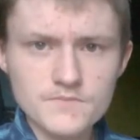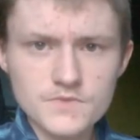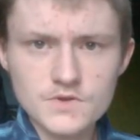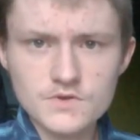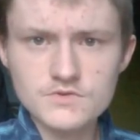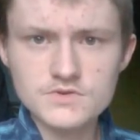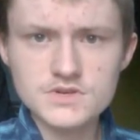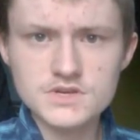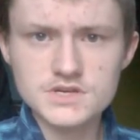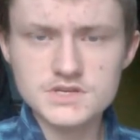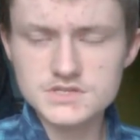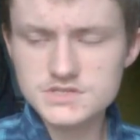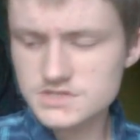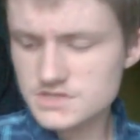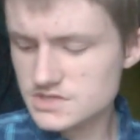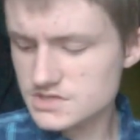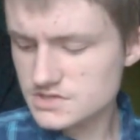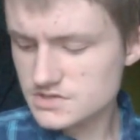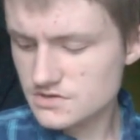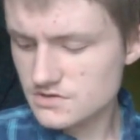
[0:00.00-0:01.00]
Oh yes,
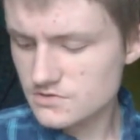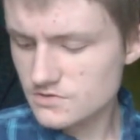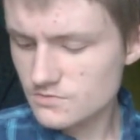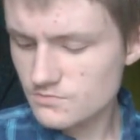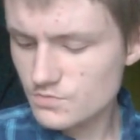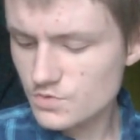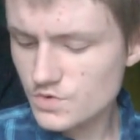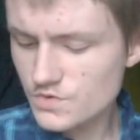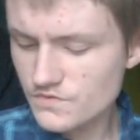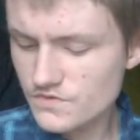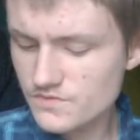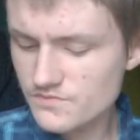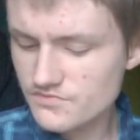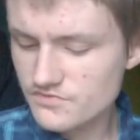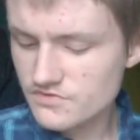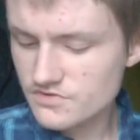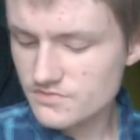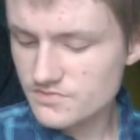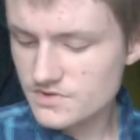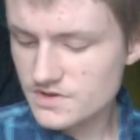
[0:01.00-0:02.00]
this good old movie
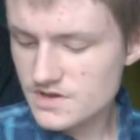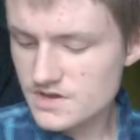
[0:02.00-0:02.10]
prop.